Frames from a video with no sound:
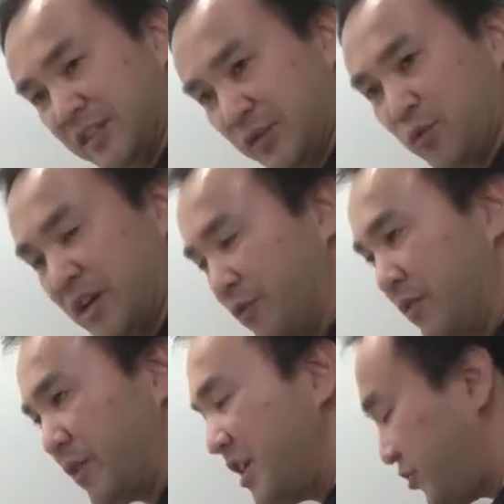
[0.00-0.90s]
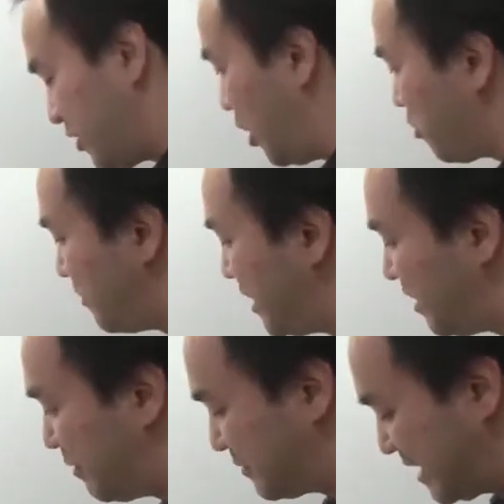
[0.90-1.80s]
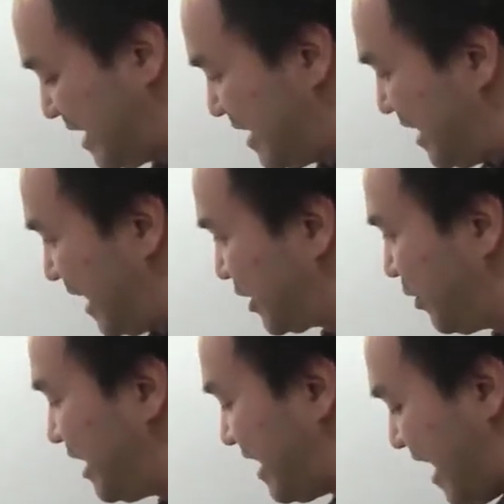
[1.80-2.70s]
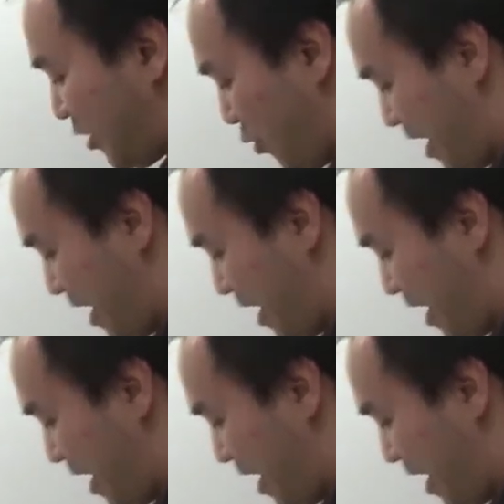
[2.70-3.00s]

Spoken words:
where we reached local minimums. And so in that way